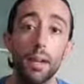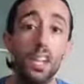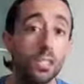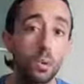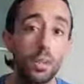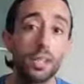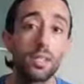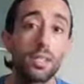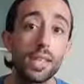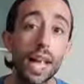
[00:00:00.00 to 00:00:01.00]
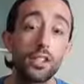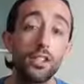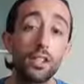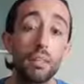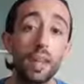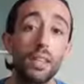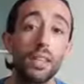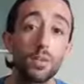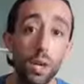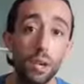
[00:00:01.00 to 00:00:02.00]
To be honest, this actually could make things
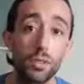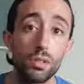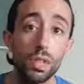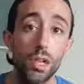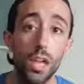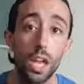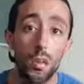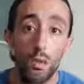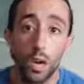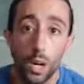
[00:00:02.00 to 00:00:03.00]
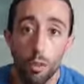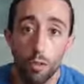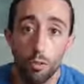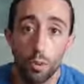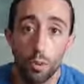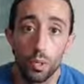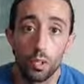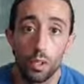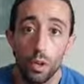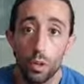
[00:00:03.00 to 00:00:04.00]
worse. If you are coming forward,
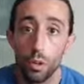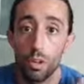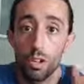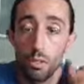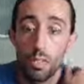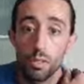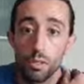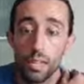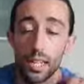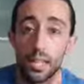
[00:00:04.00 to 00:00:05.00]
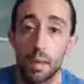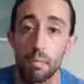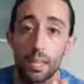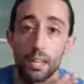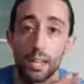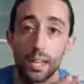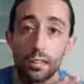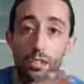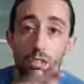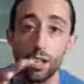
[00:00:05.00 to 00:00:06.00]
all those muscles then, that means that they are
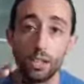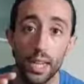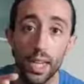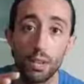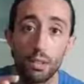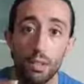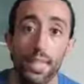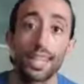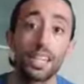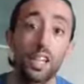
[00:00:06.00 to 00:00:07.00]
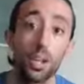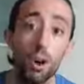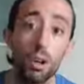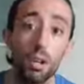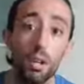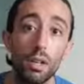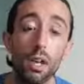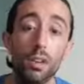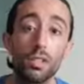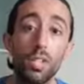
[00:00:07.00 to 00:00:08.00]
stretching out, they're getting longer.
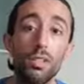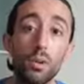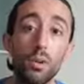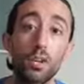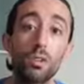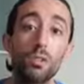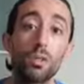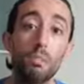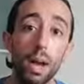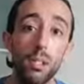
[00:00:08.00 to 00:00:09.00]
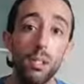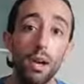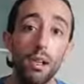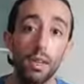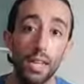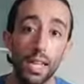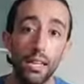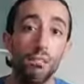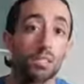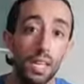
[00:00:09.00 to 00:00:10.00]
So then if someone goes to a massage and they
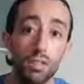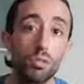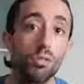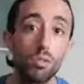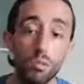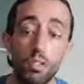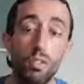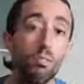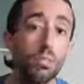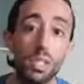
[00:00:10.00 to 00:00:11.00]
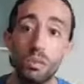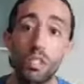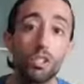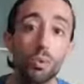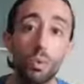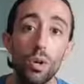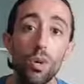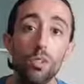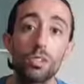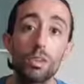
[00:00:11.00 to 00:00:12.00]
say do some deep tissue work
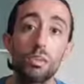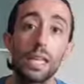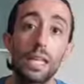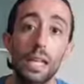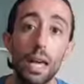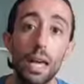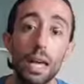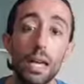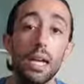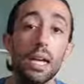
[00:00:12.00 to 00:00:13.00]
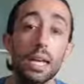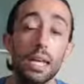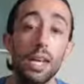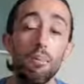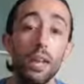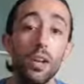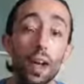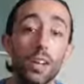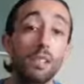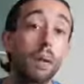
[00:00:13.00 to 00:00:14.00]
or something in there, then it may not
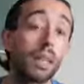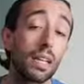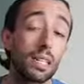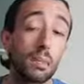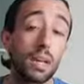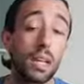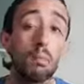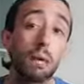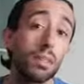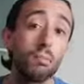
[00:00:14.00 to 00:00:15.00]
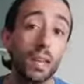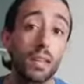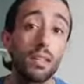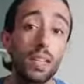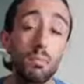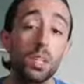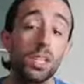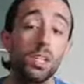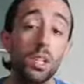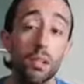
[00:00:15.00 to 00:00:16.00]
actually make things better, it may be making things
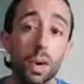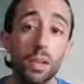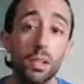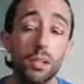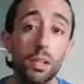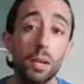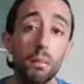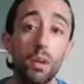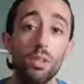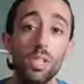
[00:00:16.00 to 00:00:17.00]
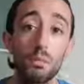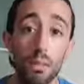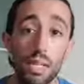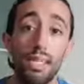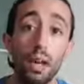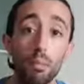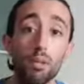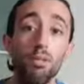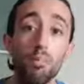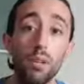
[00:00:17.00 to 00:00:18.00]
potentially worse because it's beating up those
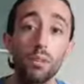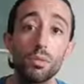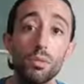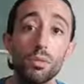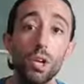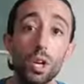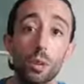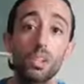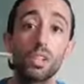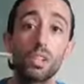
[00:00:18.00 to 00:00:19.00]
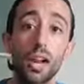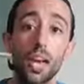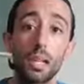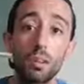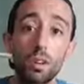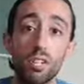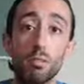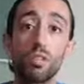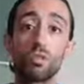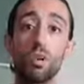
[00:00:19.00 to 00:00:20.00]
muscles which are tired because they've been
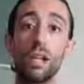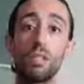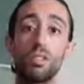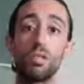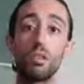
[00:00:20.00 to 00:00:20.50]
trying to